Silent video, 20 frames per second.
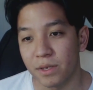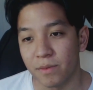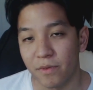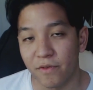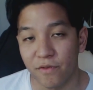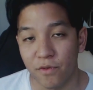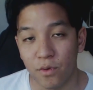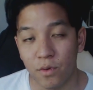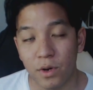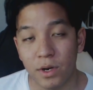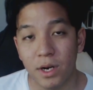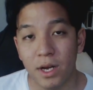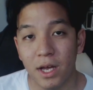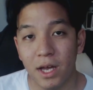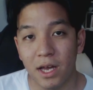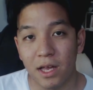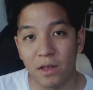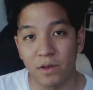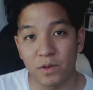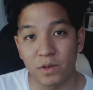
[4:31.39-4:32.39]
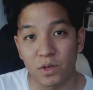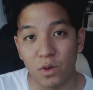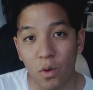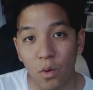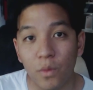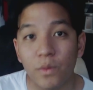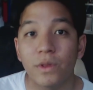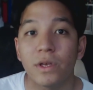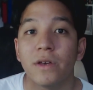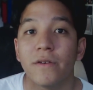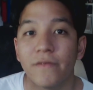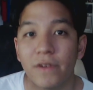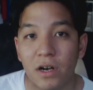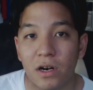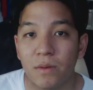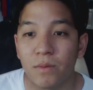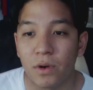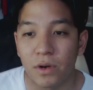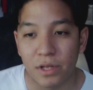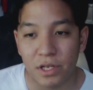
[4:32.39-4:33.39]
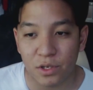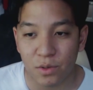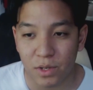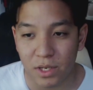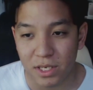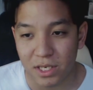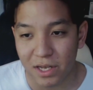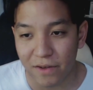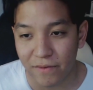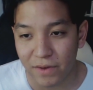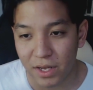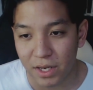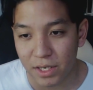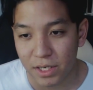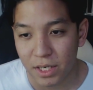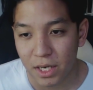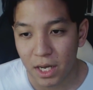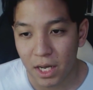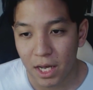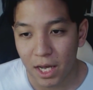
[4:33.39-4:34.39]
Before, this was only available on the 27-inch,